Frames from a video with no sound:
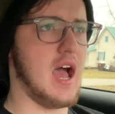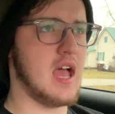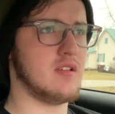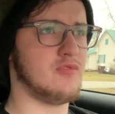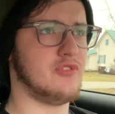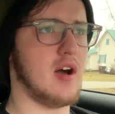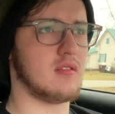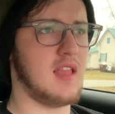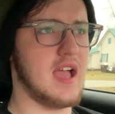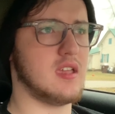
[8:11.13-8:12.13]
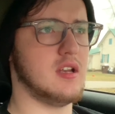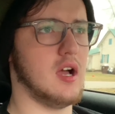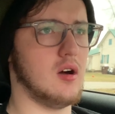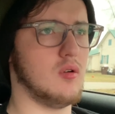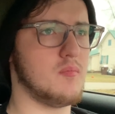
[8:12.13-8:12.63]
I felt
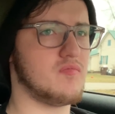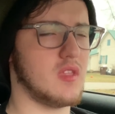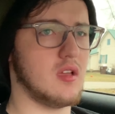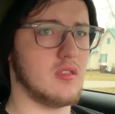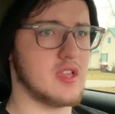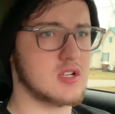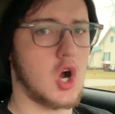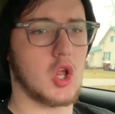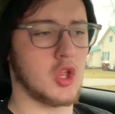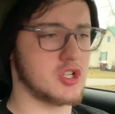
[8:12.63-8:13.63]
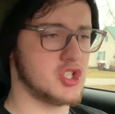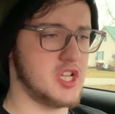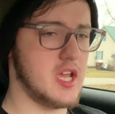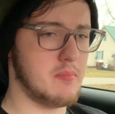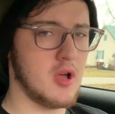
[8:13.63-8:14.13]
like, this car
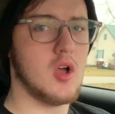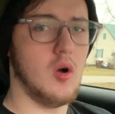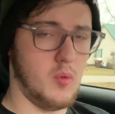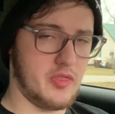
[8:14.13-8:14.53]
looks cheap